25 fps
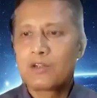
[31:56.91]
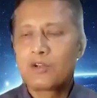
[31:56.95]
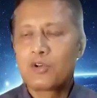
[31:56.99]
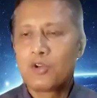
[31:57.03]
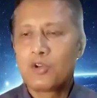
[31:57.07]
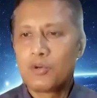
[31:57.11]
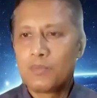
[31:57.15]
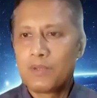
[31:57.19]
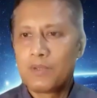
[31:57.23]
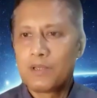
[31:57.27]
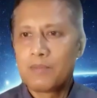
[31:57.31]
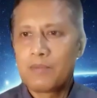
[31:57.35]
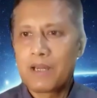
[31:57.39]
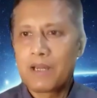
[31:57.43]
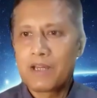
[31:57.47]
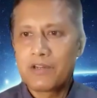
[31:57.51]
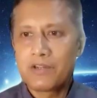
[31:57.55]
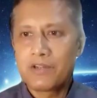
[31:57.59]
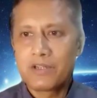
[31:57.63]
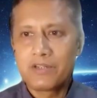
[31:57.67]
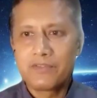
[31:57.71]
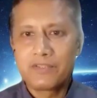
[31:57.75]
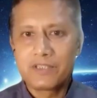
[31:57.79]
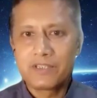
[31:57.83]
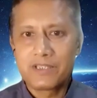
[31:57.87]
Global
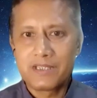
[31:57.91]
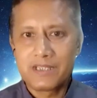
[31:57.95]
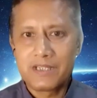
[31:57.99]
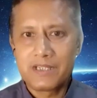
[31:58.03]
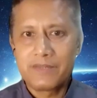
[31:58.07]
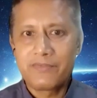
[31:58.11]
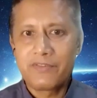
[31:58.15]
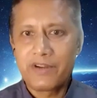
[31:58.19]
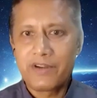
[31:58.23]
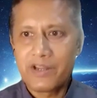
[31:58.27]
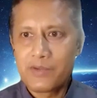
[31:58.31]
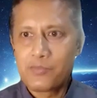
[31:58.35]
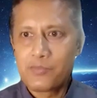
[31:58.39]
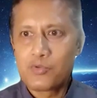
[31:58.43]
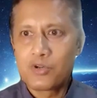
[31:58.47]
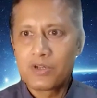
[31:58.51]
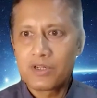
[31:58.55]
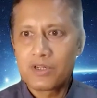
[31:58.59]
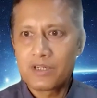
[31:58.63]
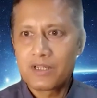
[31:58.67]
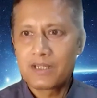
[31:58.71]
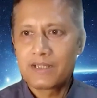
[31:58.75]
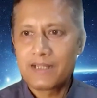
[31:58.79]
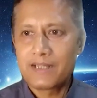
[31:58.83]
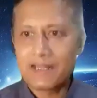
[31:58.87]
Biodiversity
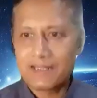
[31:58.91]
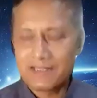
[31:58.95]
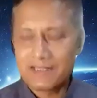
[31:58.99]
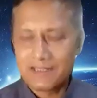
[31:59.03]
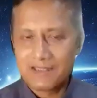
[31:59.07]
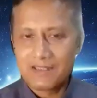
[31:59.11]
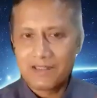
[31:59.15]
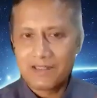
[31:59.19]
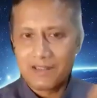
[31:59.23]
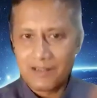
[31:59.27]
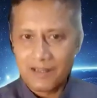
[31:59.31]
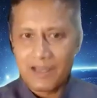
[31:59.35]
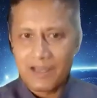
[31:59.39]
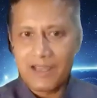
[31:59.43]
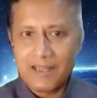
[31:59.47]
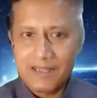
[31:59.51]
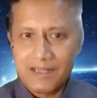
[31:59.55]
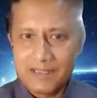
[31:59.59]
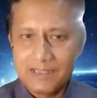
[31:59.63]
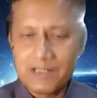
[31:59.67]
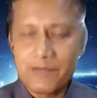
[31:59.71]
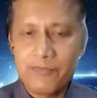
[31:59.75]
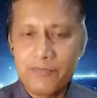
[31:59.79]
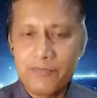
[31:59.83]
Framework. That is a